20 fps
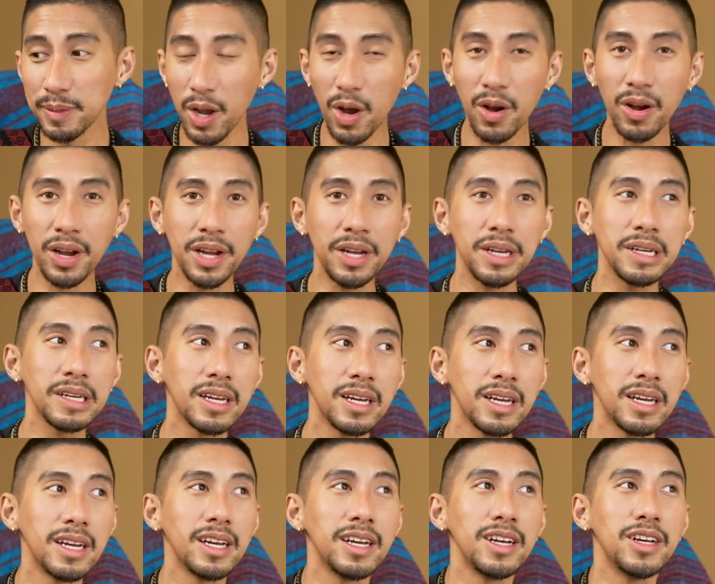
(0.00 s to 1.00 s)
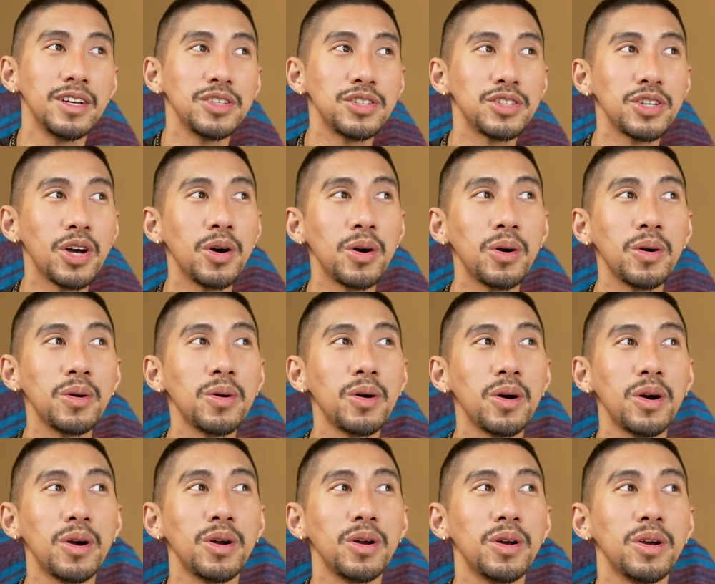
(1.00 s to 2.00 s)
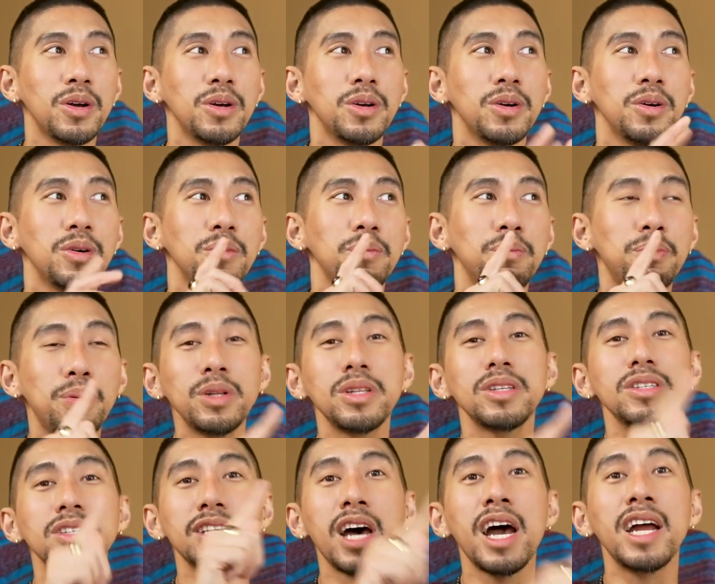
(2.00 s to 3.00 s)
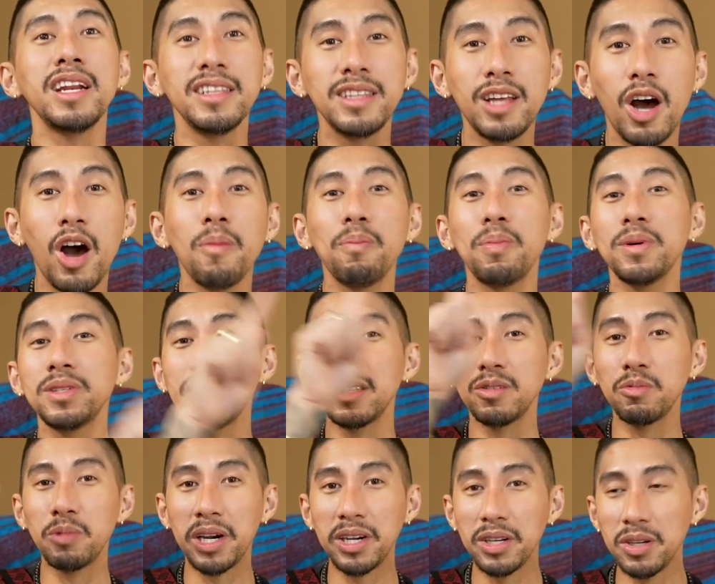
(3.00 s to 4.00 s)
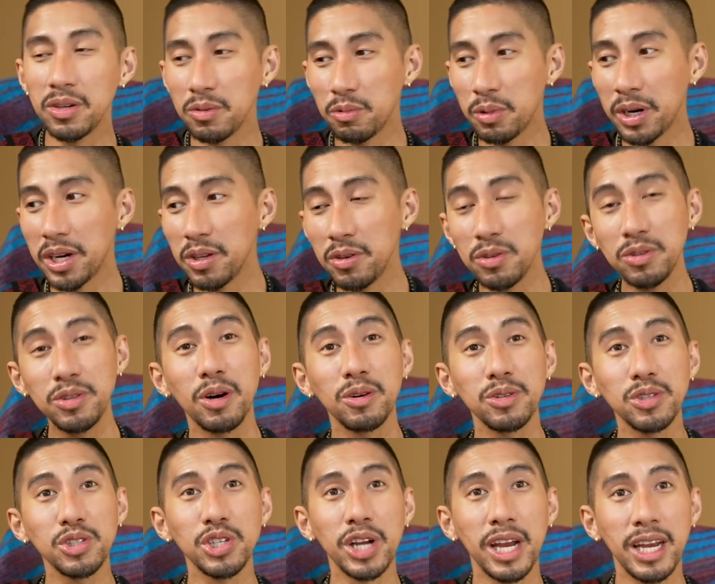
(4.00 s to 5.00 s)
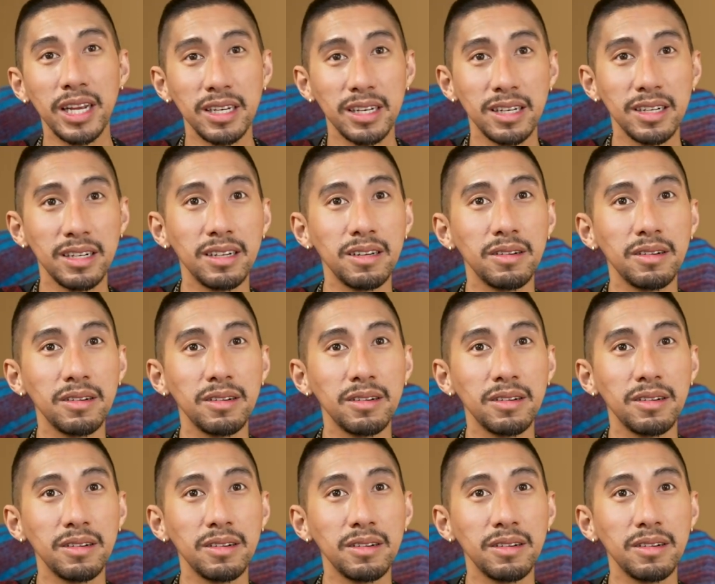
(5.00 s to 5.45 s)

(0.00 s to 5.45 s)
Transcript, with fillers: Okay. So put Sun in the opposite where you, where you don't shine.